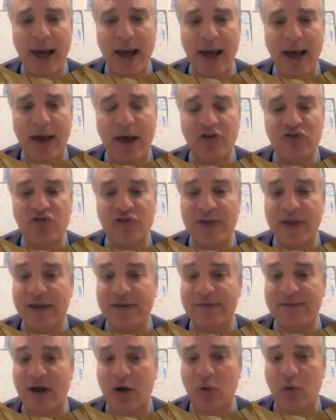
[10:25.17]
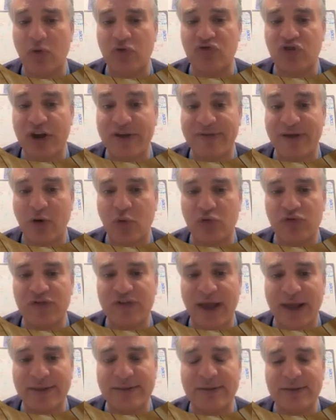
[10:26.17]
check the consent,
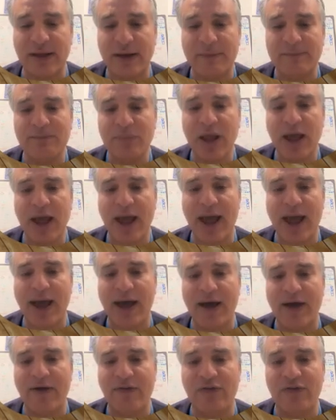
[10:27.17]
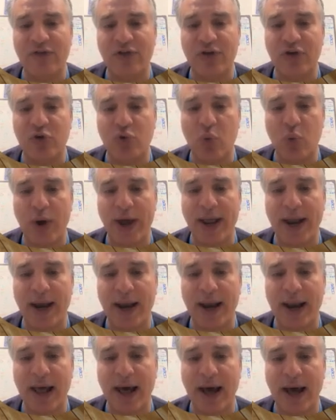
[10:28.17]
and you will
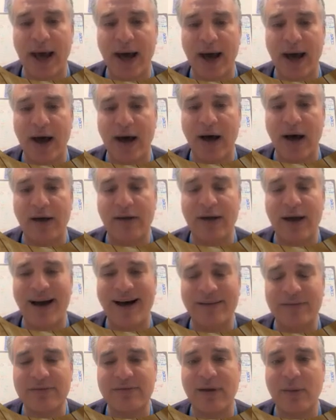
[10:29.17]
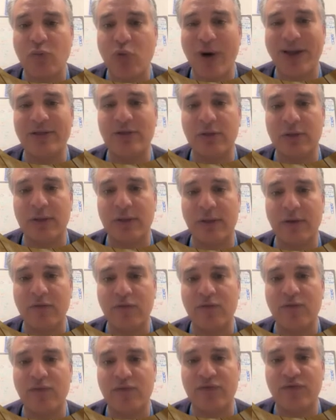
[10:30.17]
ask someone,
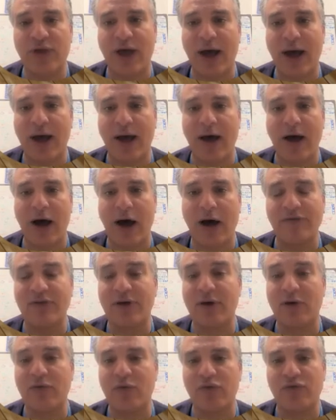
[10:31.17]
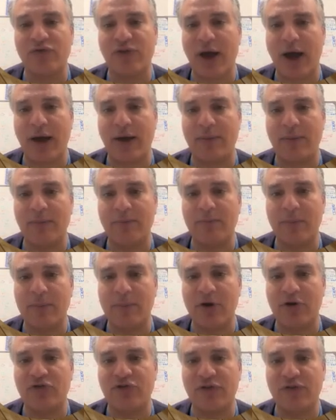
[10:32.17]
the other of the
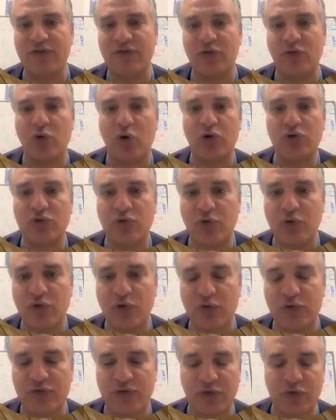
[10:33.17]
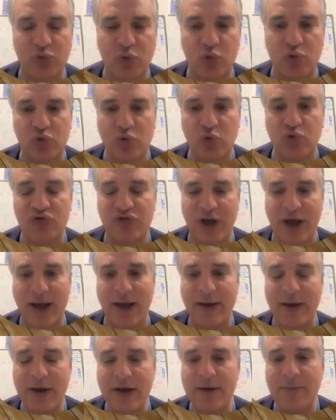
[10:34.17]
emergency doctor, to do the
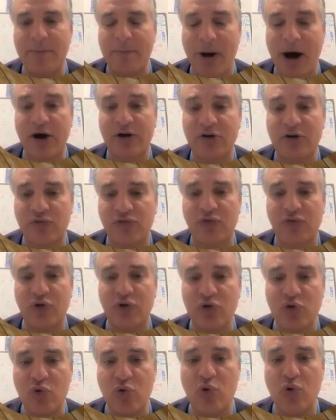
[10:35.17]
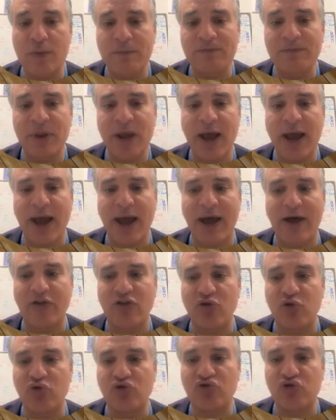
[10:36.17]
mark for you, and you
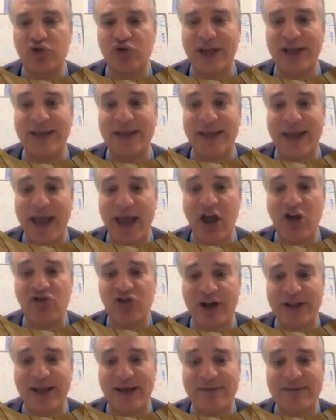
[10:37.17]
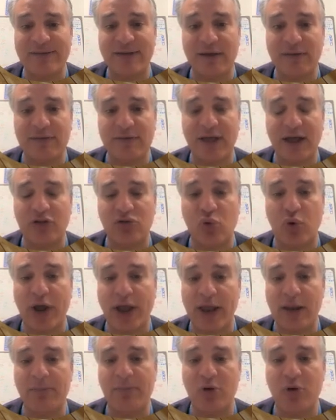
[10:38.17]
should engage an assistant to help
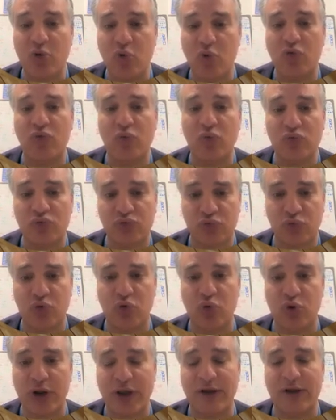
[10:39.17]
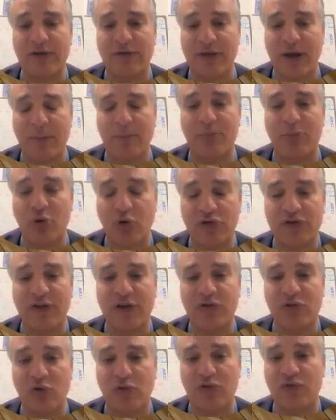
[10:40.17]
you during the process of
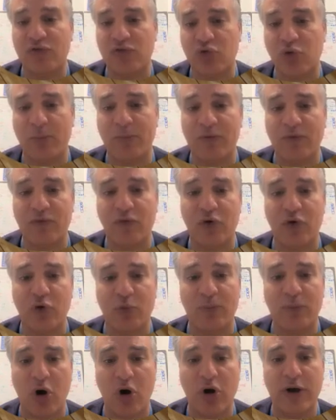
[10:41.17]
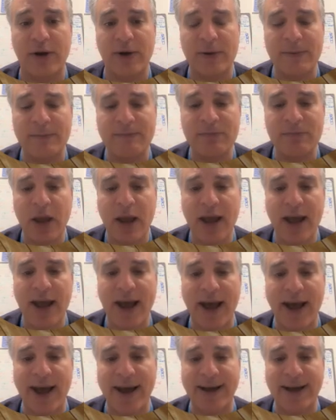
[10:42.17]
stop before you block,
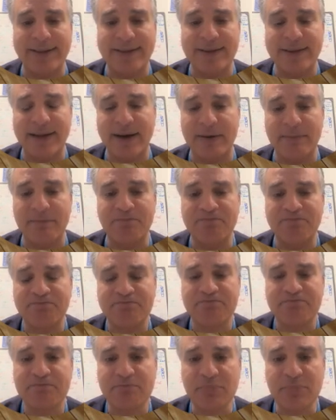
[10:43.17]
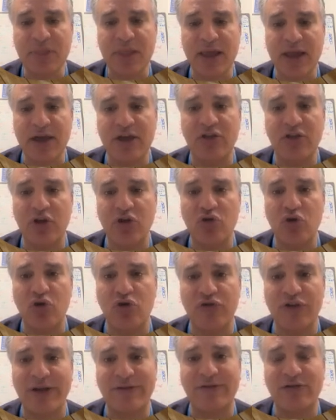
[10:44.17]
and that is
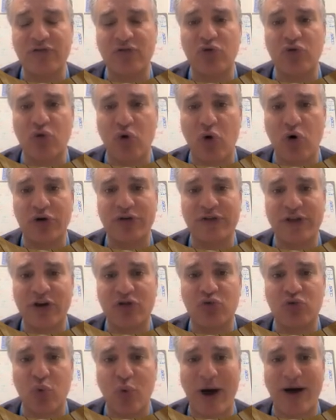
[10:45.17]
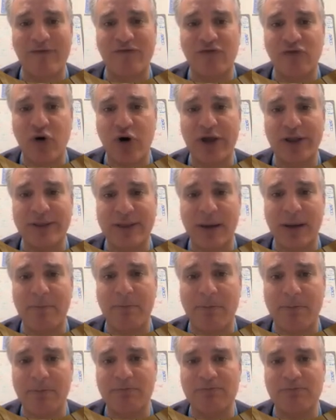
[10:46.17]
in order to avoid
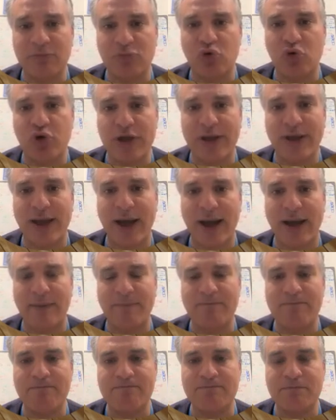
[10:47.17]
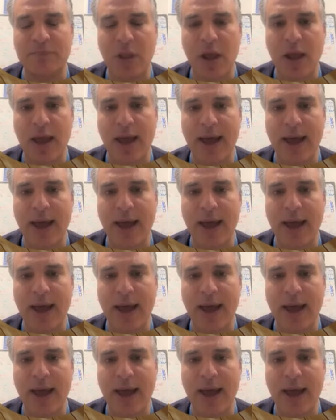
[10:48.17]
doing I